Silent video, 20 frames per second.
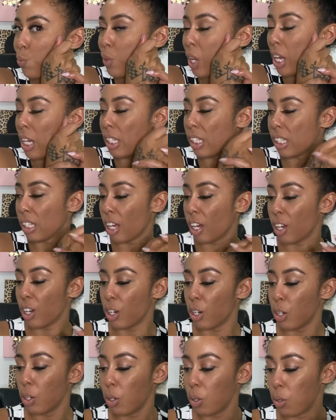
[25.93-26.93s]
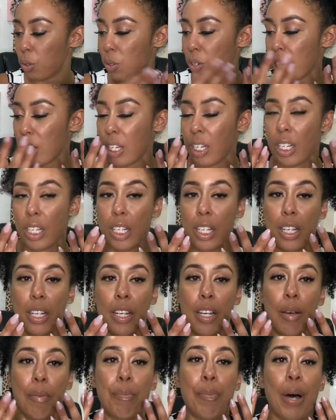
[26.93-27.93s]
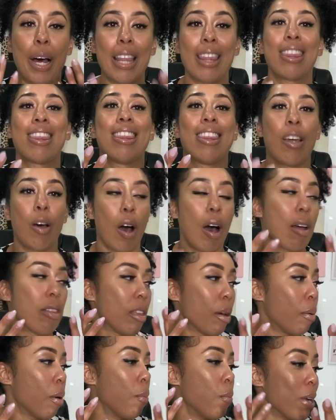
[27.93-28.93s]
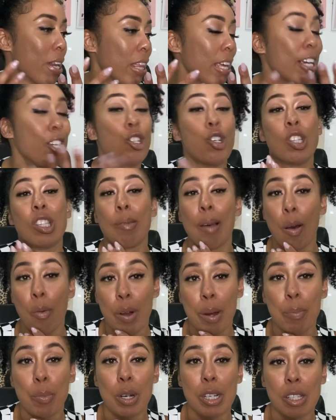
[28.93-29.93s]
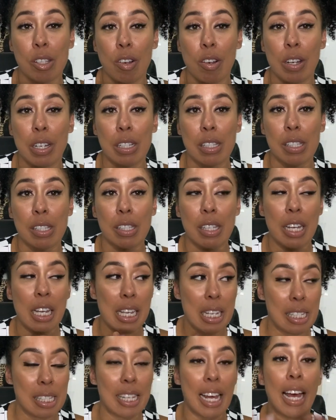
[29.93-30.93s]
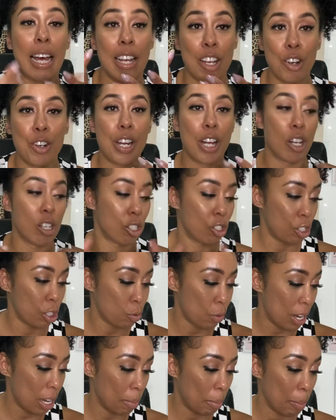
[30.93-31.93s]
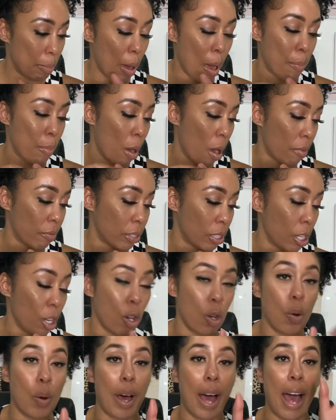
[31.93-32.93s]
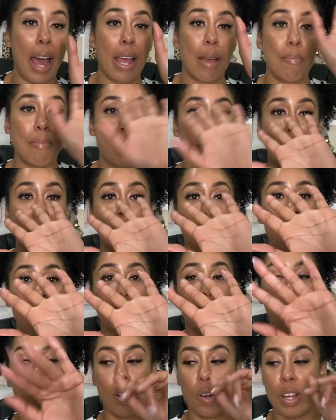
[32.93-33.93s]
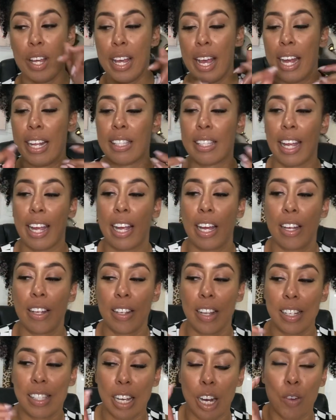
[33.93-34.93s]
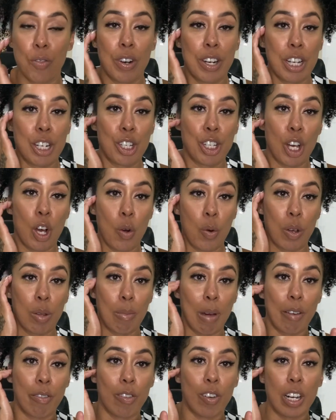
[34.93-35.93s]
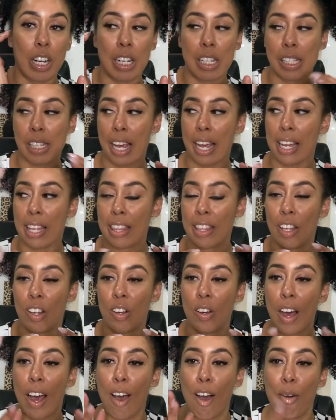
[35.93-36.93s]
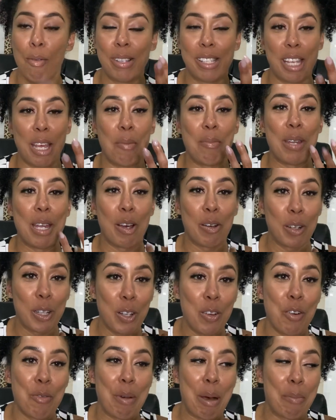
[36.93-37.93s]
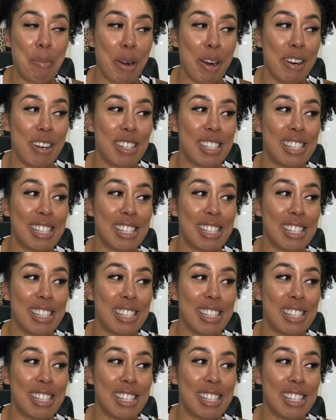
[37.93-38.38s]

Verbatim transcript: And so, but the one of the issues about wearing press-ons is that your nails just randomly pop off. So I am missing a nail. It's like a it's like a running joke with my friends. Like they'll I always keep nail glue in my purse